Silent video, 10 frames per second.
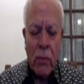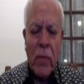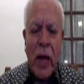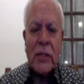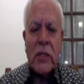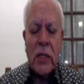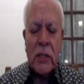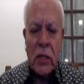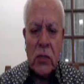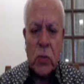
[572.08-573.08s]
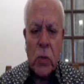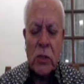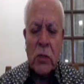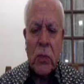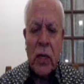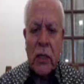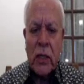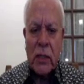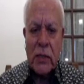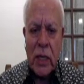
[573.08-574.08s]
mandate and
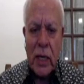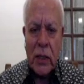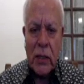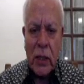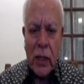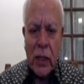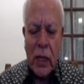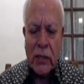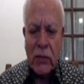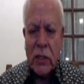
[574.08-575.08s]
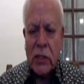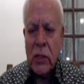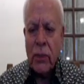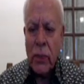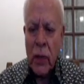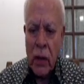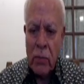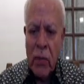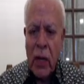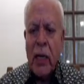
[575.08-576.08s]
responsibilities and activities.
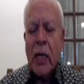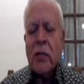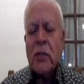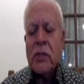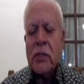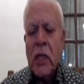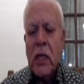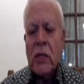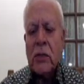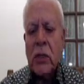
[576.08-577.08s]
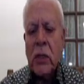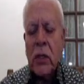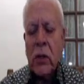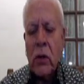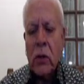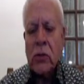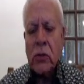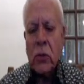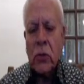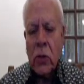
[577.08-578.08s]
Many others need
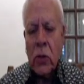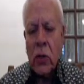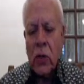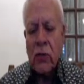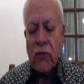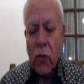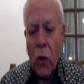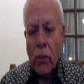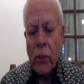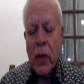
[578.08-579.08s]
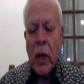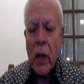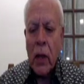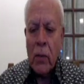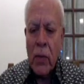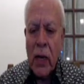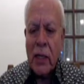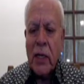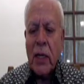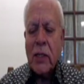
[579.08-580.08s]
also reform. But
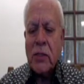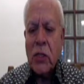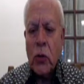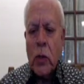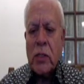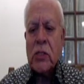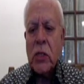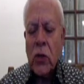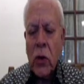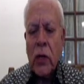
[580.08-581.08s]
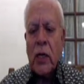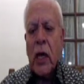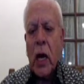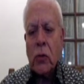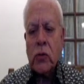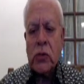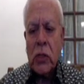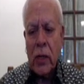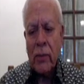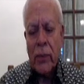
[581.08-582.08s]
I think it is the UN Security
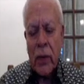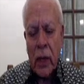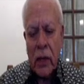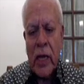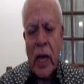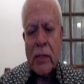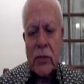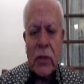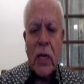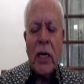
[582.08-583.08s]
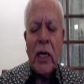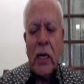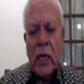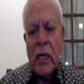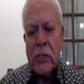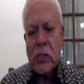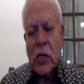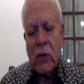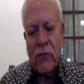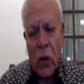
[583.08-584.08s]
Council that really needs
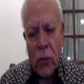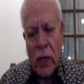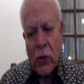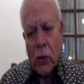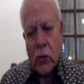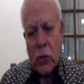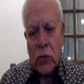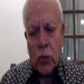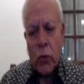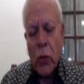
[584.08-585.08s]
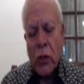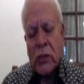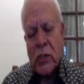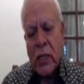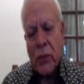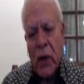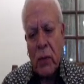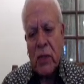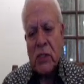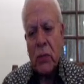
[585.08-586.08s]
reform. And you know, 2 points that the
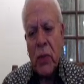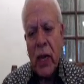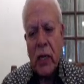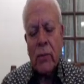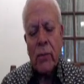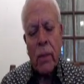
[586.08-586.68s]
Prime Minister made.